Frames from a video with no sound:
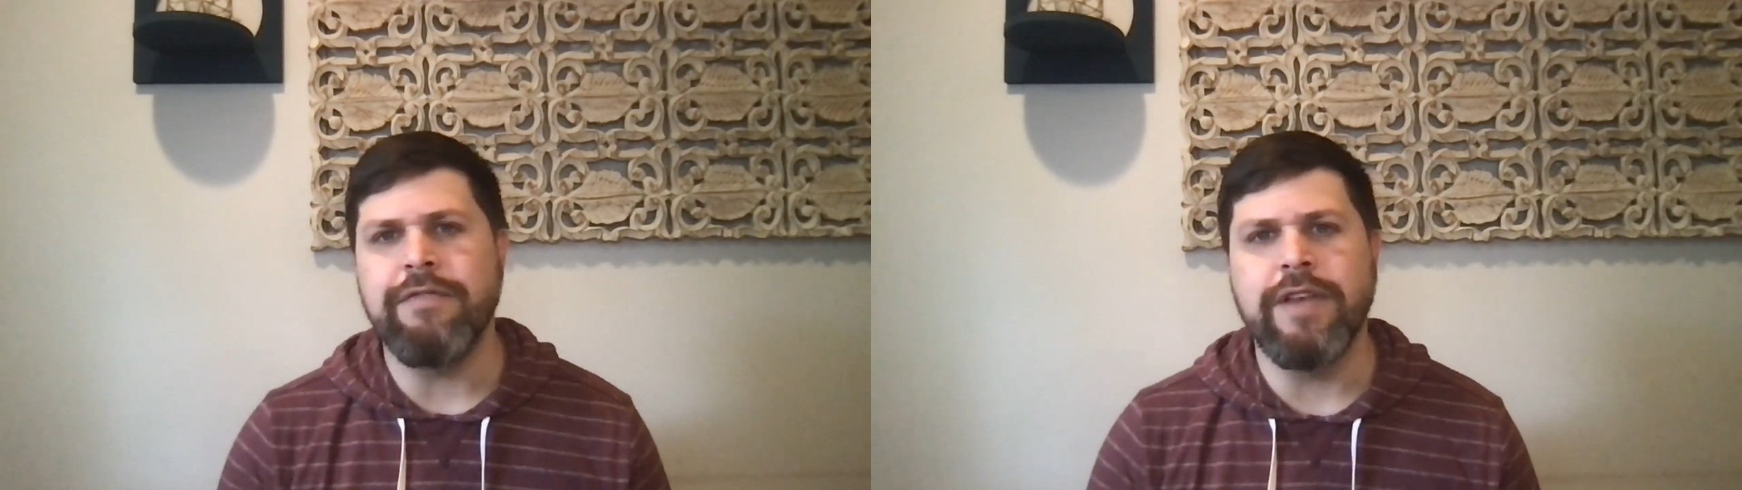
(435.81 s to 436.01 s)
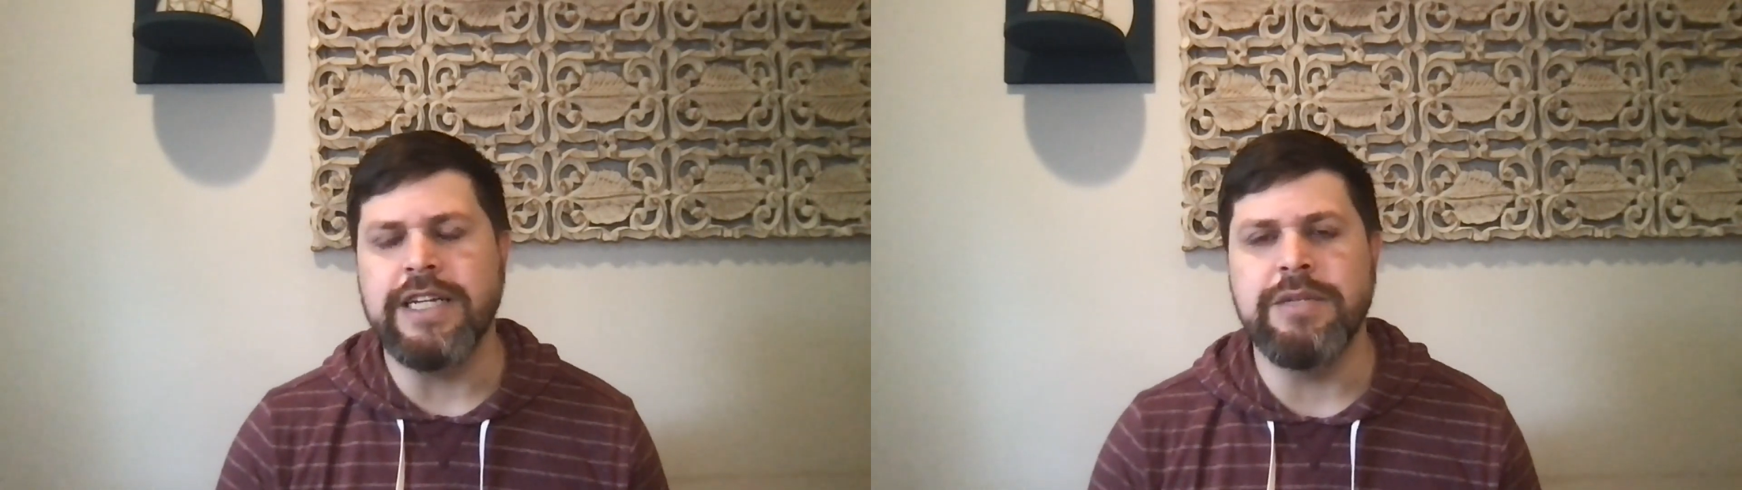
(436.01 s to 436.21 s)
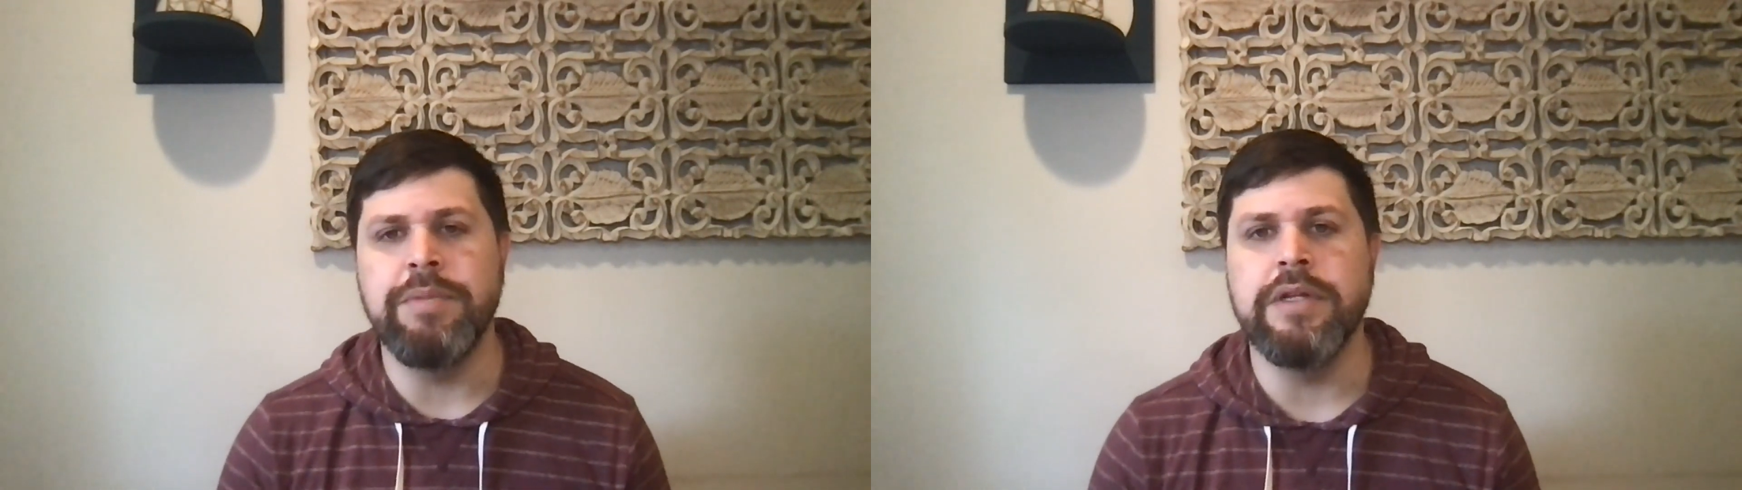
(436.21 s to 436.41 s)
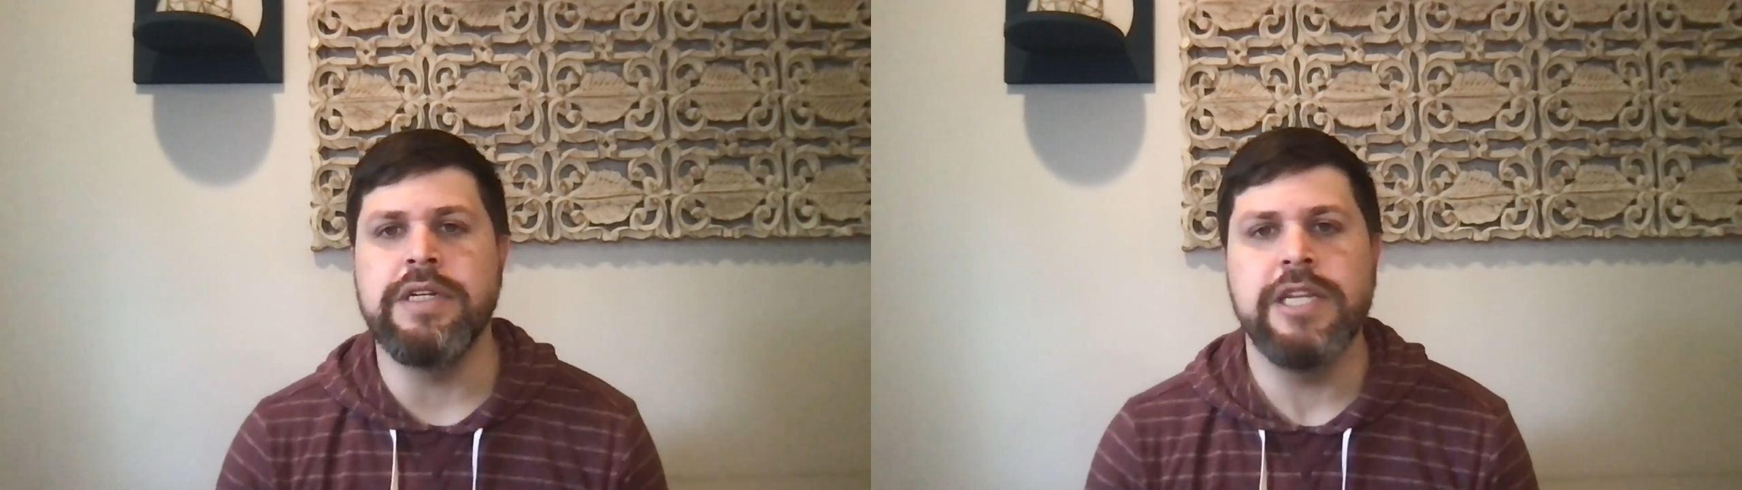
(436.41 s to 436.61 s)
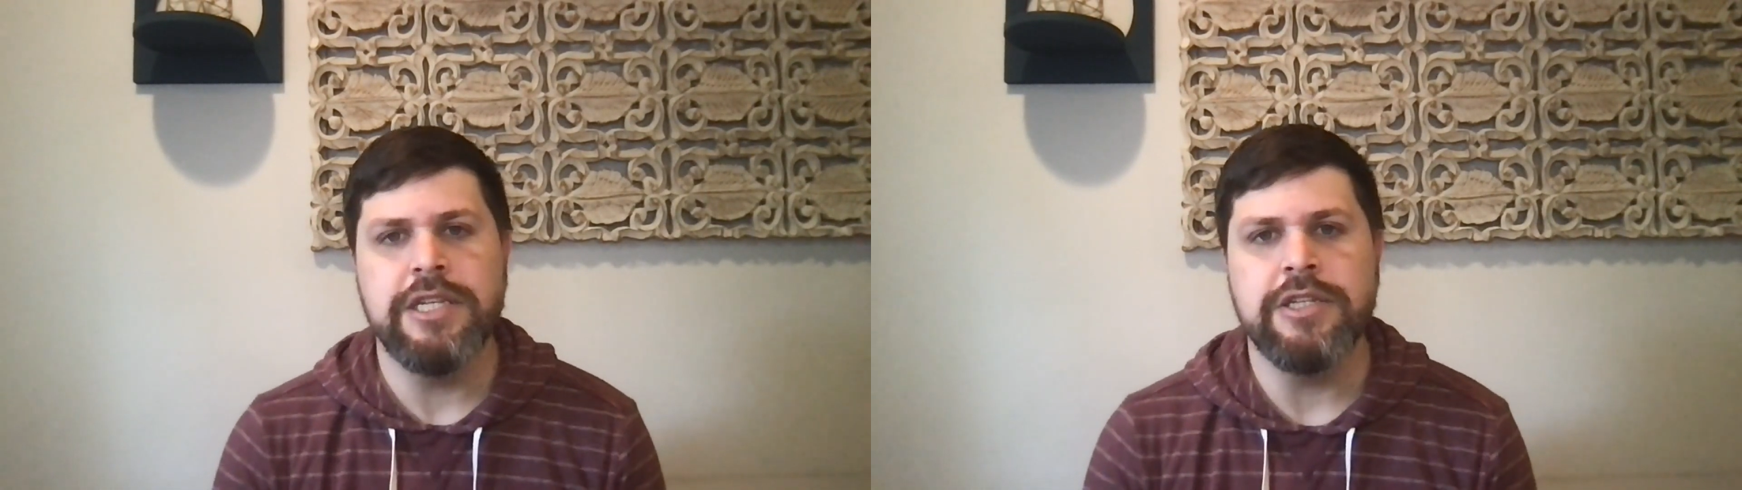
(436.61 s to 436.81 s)

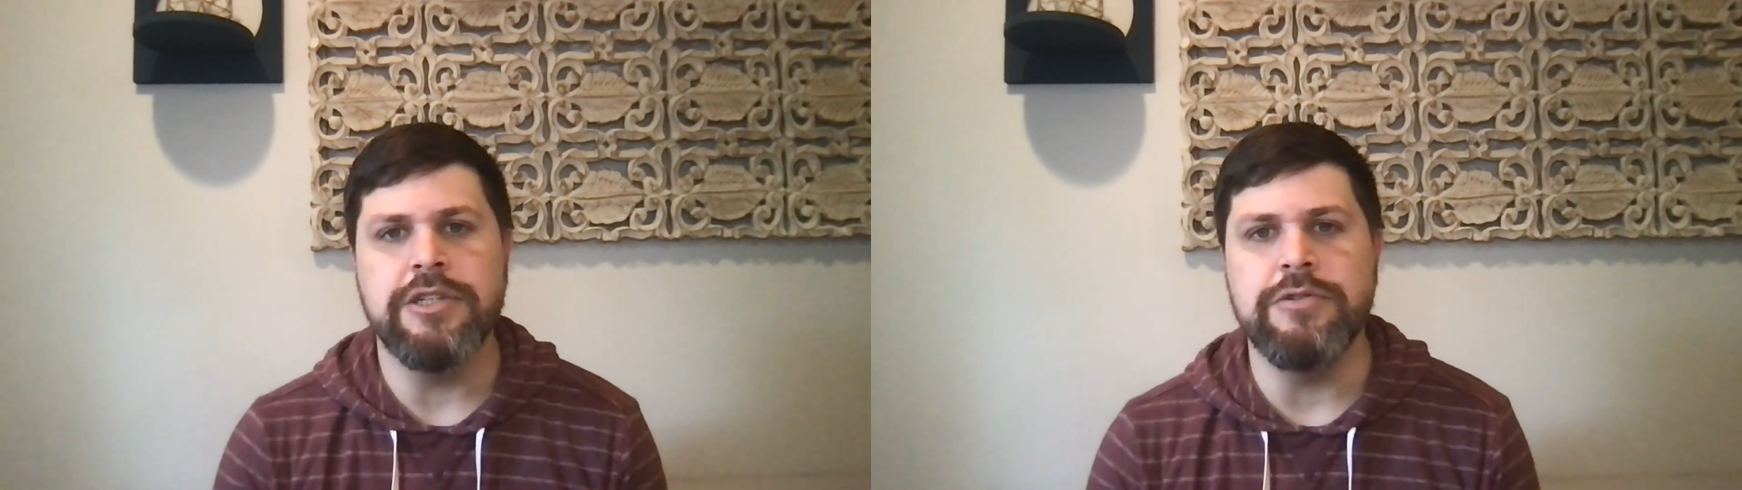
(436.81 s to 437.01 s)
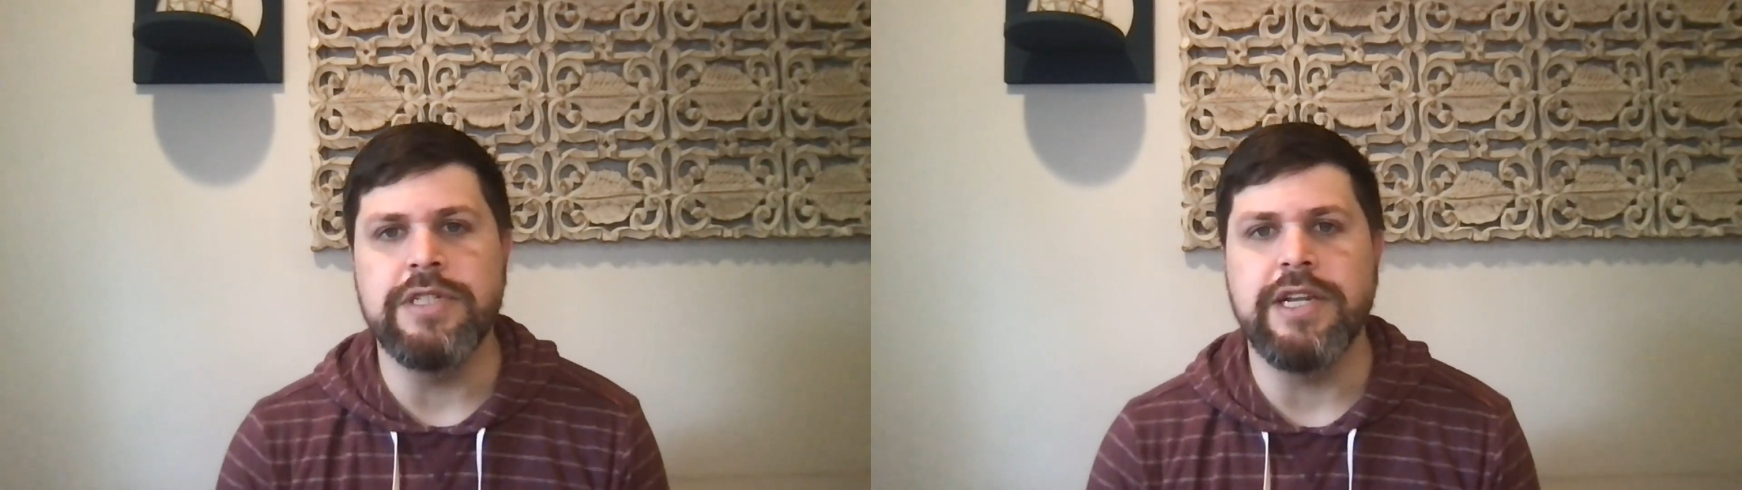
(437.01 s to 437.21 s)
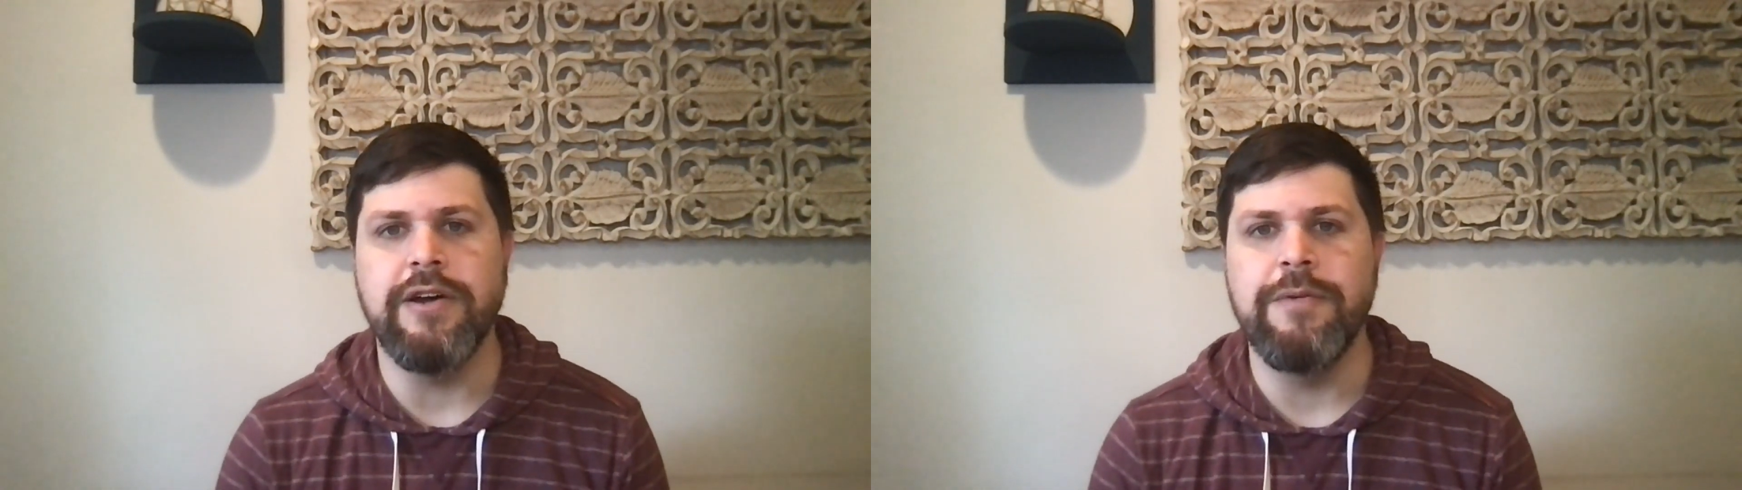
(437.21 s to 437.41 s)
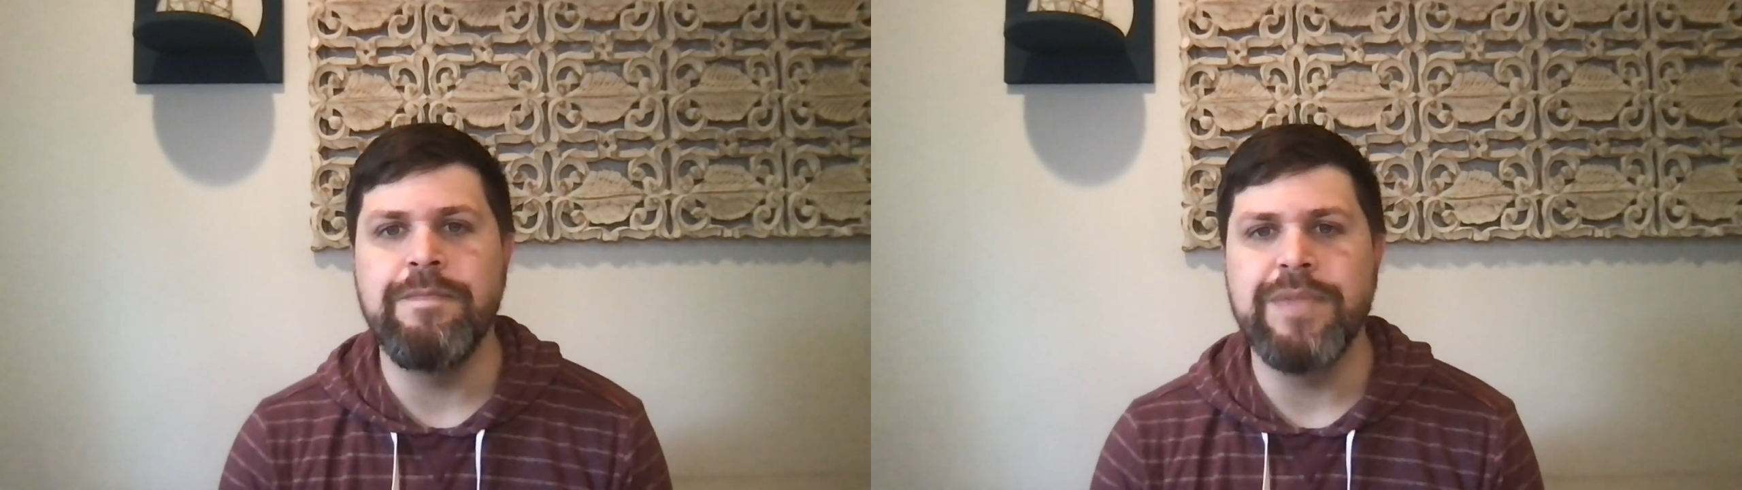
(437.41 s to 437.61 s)
flexibility to do so.